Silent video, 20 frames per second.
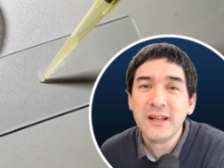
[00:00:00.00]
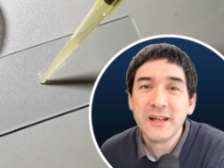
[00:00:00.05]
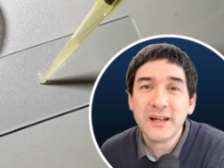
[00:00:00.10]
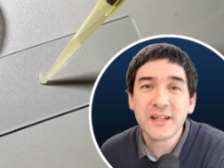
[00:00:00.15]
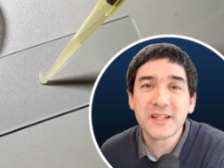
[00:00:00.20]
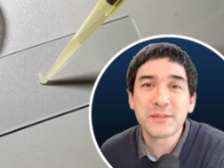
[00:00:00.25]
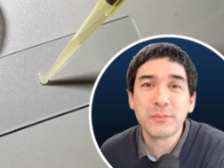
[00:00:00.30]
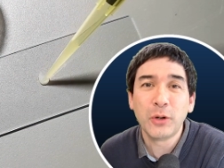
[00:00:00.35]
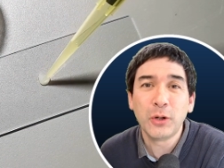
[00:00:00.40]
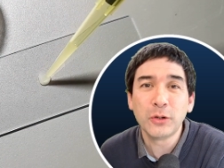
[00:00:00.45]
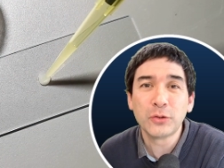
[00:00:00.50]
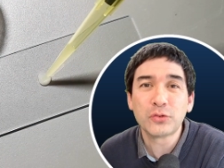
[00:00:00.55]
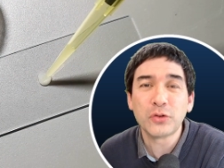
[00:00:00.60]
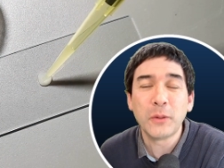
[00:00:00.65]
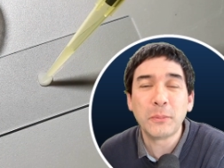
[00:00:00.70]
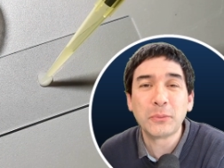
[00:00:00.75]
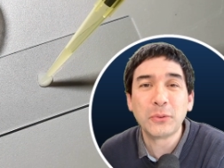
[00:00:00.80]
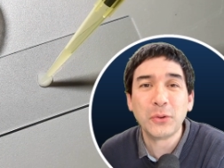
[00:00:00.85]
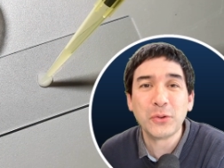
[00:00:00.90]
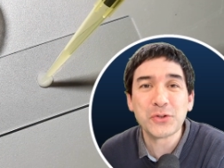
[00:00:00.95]
A small
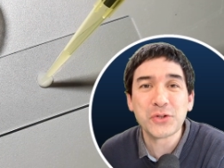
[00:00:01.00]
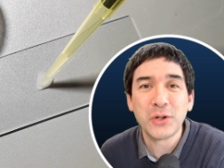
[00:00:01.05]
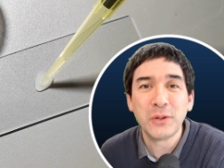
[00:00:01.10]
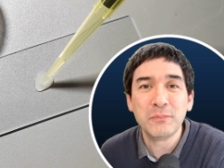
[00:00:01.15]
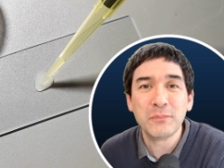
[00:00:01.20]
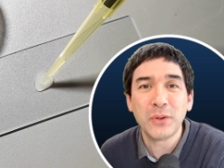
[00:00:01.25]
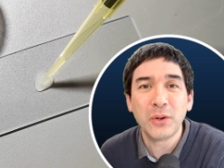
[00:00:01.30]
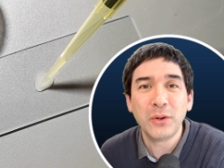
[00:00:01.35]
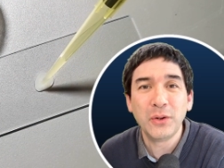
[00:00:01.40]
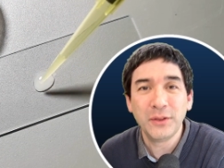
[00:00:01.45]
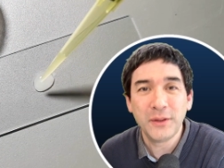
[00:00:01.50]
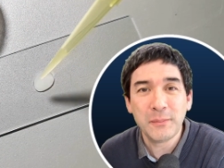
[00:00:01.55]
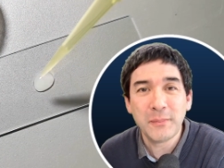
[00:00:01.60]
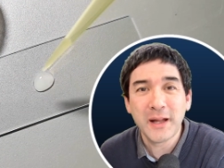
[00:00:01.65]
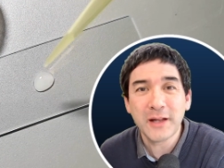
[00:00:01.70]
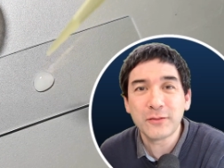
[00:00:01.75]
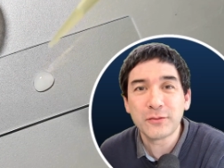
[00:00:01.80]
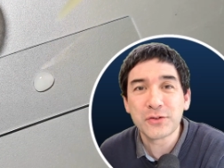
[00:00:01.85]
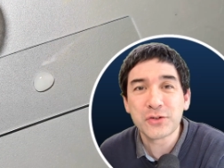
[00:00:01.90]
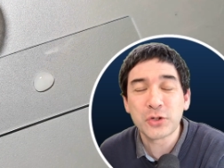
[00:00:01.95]
drop goes on, on the
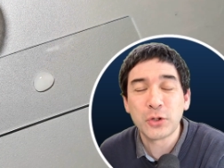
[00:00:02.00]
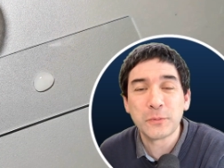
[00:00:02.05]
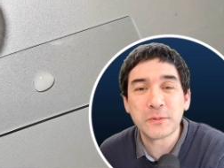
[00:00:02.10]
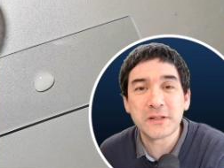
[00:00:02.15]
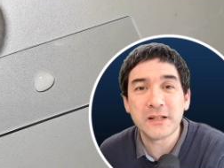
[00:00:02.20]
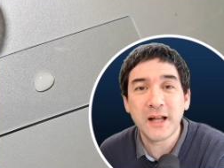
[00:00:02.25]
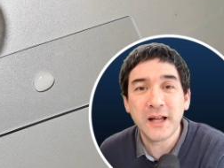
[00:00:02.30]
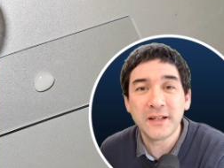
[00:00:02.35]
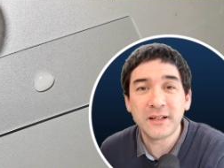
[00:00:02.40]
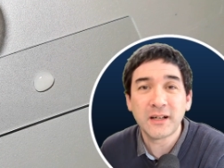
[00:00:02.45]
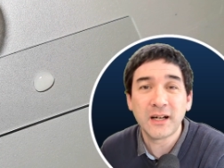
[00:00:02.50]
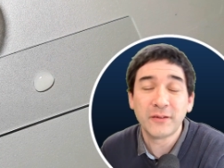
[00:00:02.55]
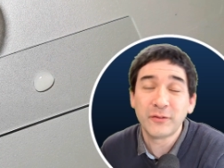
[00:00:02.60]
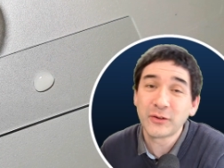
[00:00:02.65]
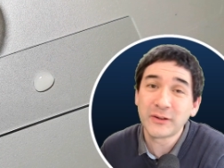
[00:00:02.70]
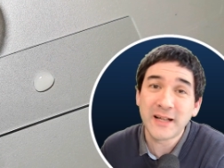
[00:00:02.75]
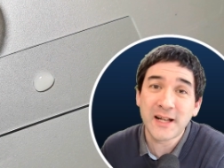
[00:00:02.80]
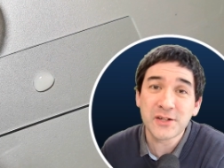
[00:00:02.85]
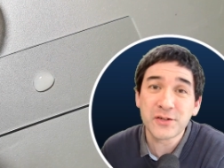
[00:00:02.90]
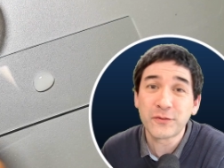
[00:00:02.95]
microscope slide.
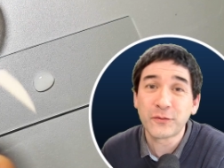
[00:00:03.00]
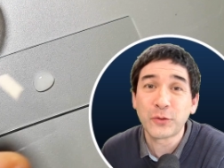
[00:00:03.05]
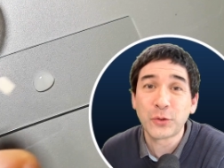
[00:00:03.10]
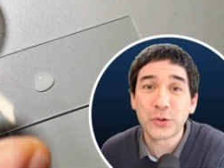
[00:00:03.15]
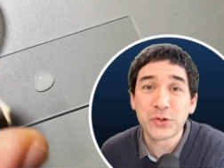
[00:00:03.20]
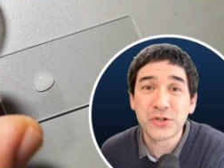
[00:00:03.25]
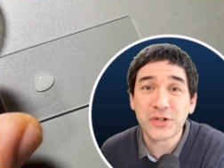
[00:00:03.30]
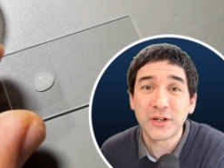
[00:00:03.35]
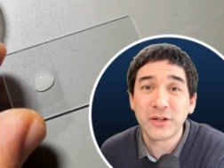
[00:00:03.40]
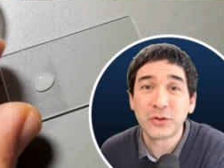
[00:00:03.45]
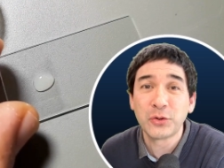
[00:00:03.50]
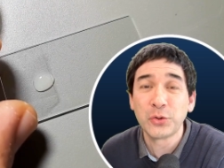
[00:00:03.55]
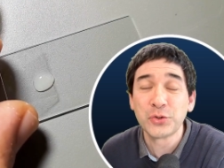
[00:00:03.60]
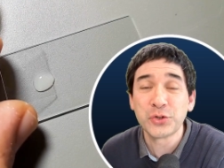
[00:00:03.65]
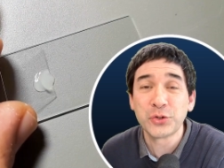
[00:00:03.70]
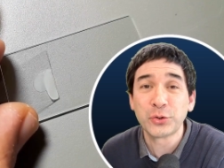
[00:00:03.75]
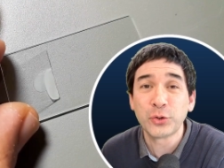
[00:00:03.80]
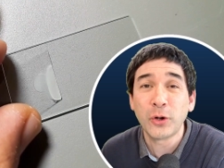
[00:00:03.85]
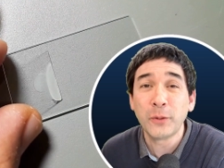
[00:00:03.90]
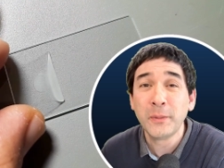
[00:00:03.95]
Cover glass, of course, uh, goes
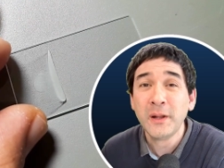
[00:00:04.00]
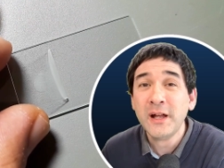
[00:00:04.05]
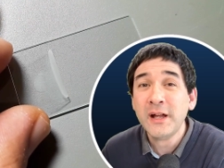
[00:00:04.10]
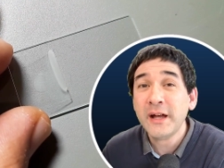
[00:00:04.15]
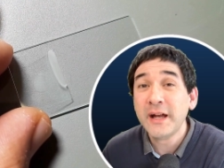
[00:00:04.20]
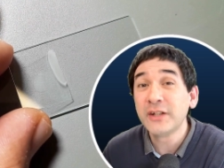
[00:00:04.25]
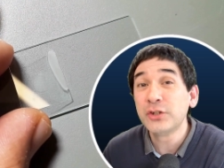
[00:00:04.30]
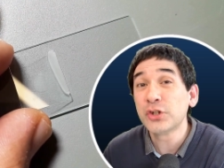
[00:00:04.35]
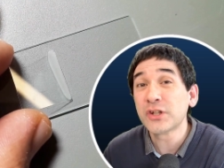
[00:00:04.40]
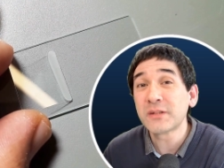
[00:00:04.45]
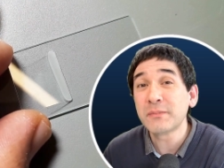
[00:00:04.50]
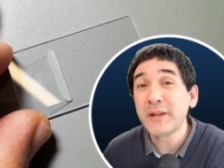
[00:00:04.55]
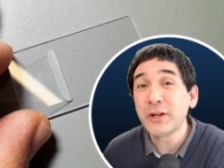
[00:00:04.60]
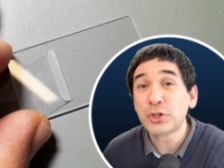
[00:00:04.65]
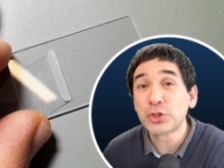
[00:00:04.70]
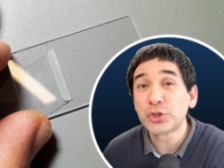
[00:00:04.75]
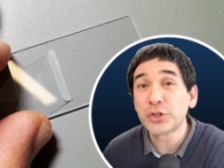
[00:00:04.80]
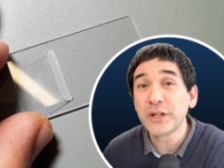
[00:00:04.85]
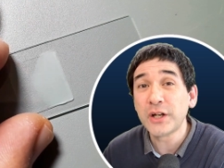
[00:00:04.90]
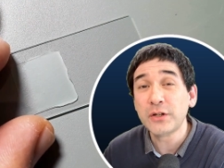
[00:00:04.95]
on top and just
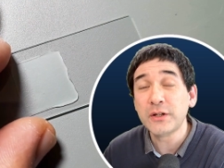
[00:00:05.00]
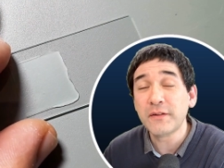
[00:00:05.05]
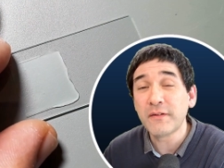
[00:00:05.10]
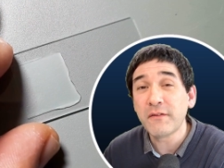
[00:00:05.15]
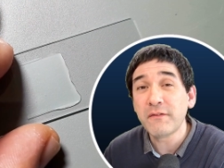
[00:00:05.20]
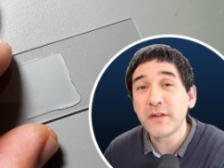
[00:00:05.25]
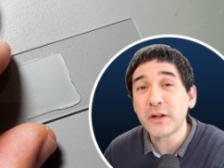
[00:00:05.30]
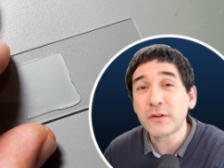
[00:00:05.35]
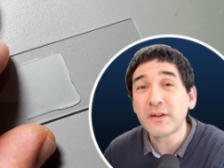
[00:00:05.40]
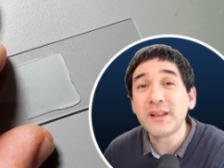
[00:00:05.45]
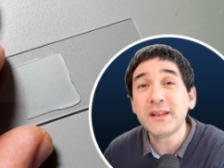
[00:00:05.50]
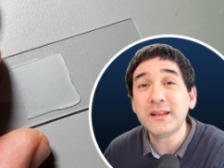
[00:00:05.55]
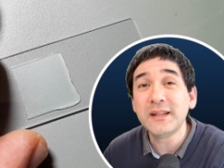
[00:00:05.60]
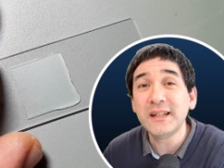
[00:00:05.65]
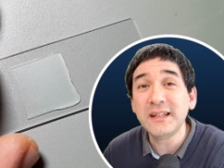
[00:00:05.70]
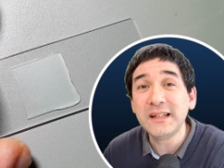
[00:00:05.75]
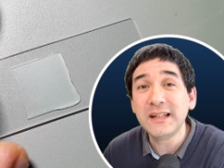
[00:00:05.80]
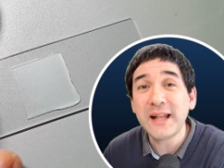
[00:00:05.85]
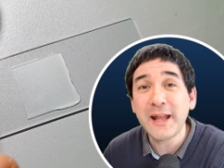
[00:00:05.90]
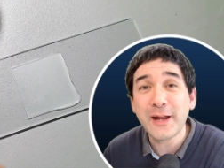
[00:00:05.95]
make sure that you have a very
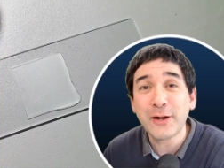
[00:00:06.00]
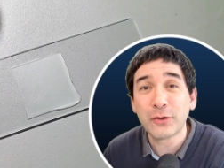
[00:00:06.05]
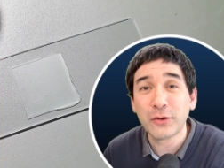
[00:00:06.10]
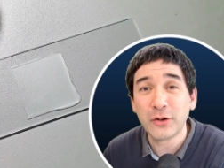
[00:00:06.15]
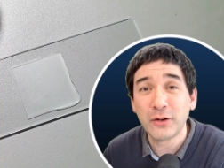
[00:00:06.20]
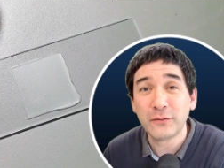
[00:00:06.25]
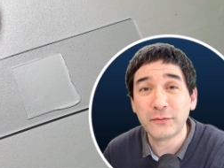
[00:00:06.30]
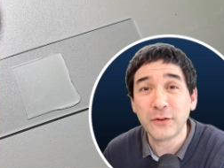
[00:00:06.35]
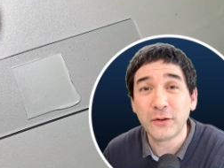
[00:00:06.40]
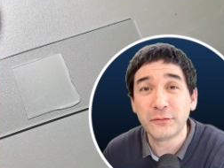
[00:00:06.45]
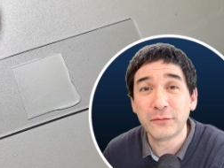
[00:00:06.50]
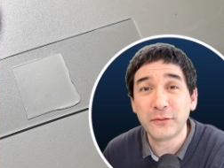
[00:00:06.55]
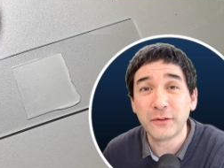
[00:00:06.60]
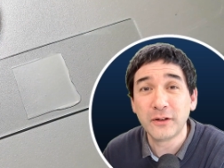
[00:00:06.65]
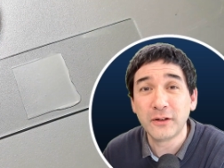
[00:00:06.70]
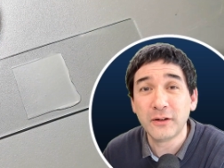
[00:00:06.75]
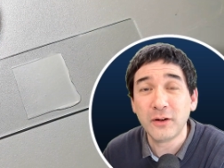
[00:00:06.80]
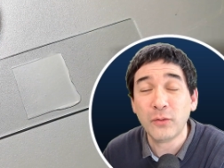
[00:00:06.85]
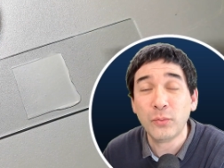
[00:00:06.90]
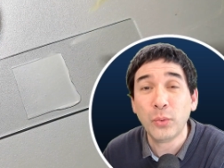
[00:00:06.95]
thin layer of, of
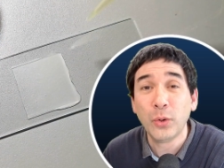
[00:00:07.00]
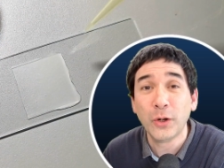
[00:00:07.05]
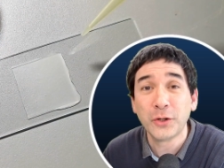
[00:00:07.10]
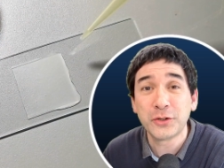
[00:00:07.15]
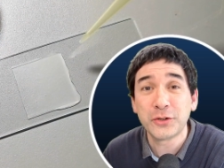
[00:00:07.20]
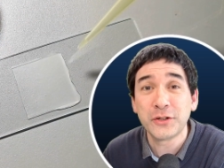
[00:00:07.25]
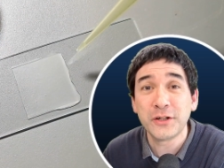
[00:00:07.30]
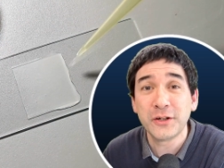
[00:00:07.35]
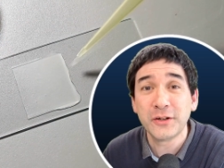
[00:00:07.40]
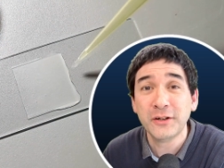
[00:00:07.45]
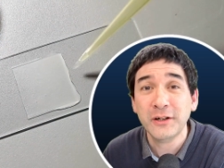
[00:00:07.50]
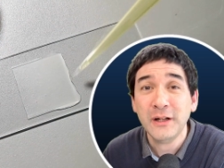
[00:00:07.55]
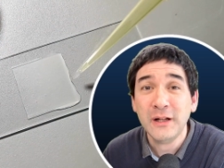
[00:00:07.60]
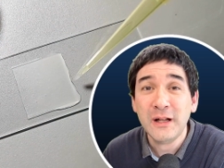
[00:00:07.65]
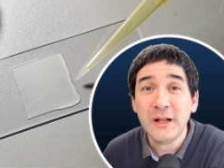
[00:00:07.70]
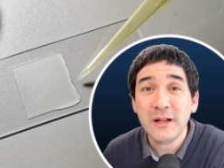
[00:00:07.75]
water here.